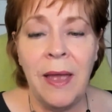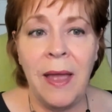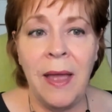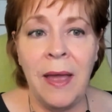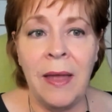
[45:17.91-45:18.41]

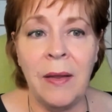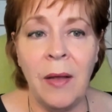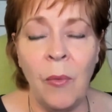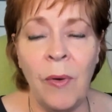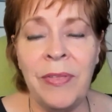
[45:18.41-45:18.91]
And
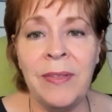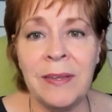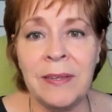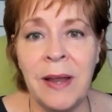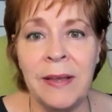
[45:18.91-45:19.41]
one thing
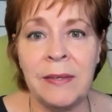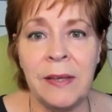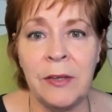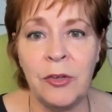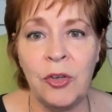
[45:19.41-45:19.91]
that's nice
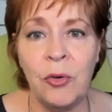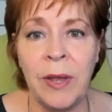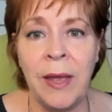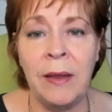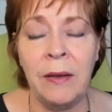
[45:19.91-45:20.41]
is you
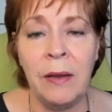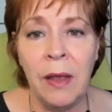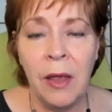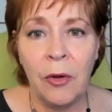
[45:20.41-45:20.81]
can